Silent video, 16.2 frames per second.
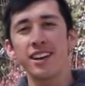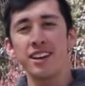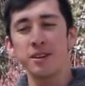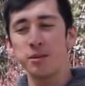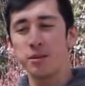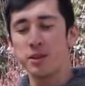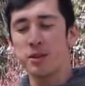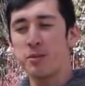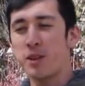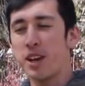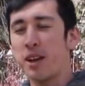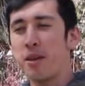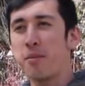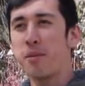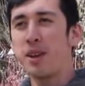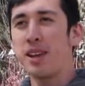
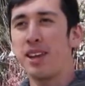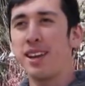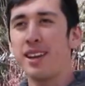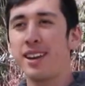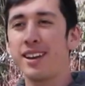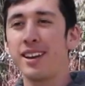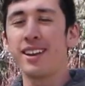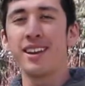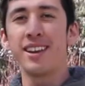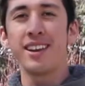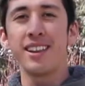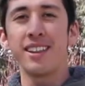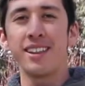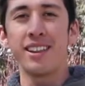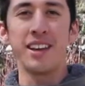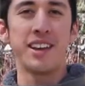sometime in
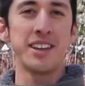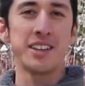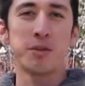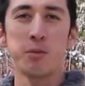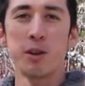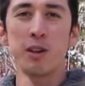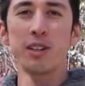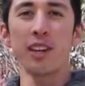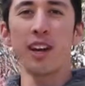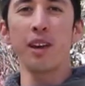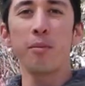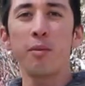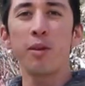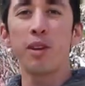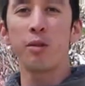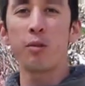the
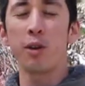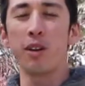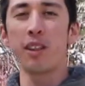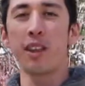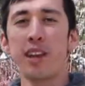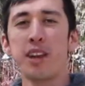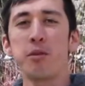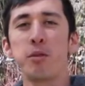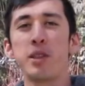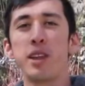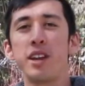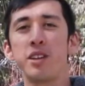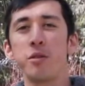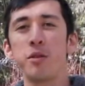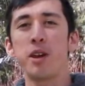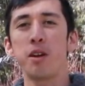springtime when they
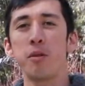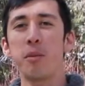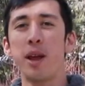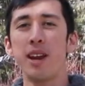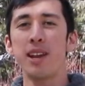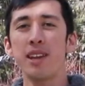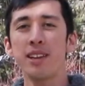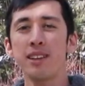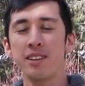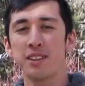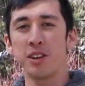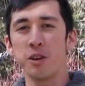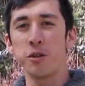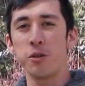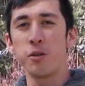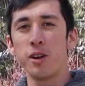do their mating.
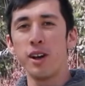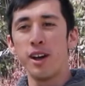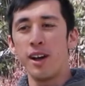So